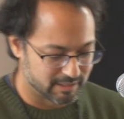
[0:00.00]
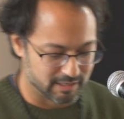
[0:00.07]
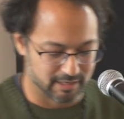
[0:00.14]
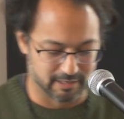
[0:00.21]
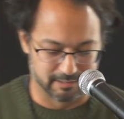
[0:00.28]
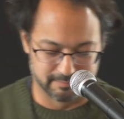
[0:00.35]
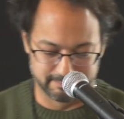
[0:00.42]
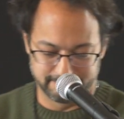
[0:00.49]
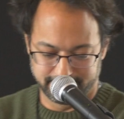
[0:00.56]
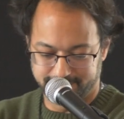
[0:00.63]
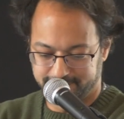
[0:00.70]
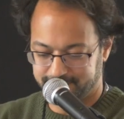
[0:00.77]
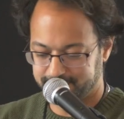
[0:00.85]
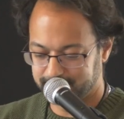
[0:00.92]

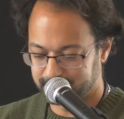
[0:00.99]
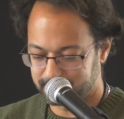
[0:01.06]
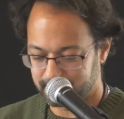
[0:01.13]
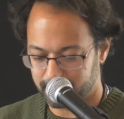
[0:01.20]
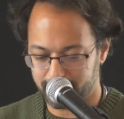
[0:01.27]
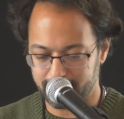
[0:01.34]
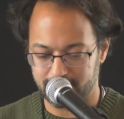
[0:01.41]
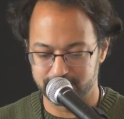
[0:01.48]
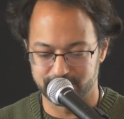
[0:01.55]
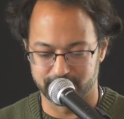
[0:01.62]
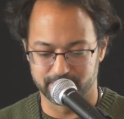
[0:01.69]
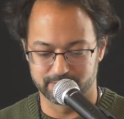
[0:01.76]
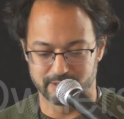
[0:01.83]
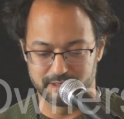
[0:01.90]
So